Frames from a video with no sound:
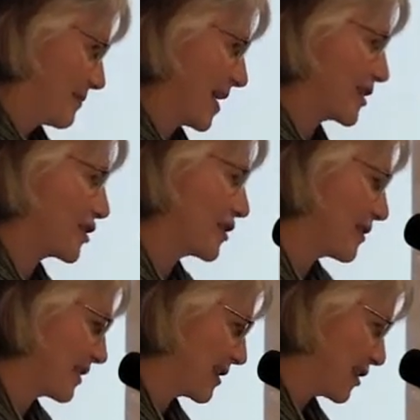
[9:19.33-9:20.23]
Not
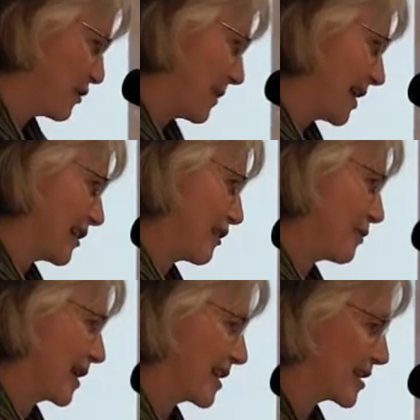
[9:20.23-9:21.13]
sure when, you might know
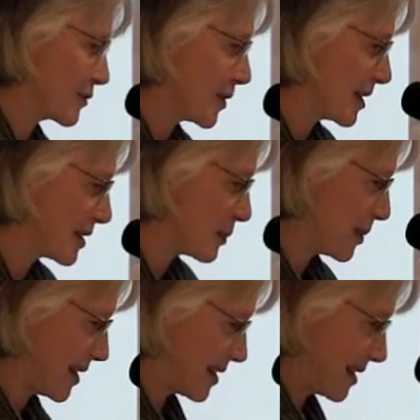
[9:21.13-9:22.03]
when this was,
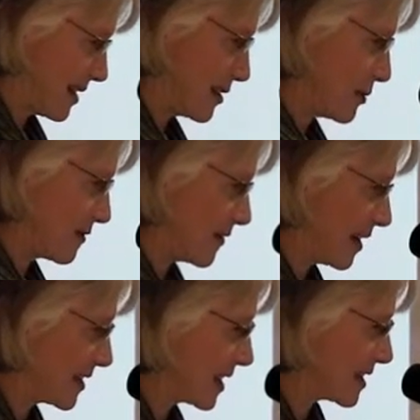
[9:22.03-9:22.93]
but you were
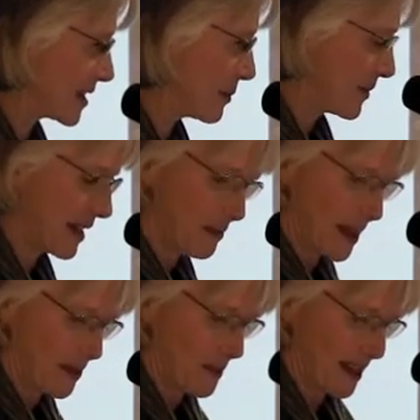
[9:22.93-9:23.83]
felting something, it
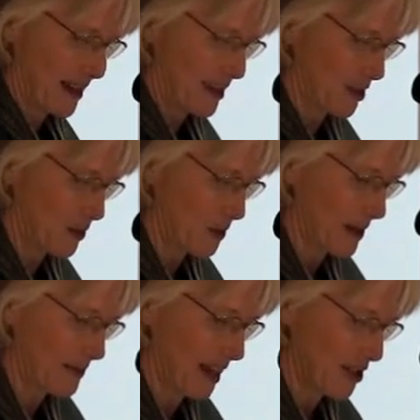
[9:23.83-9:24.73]
might have been at a store,
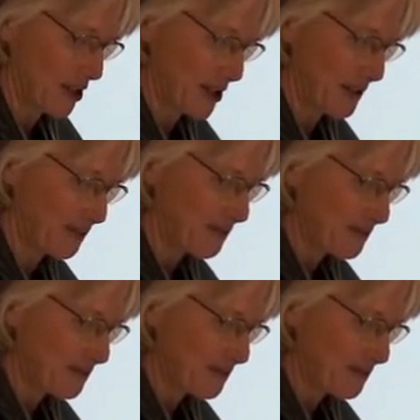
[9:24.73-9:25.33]
I'm not sure.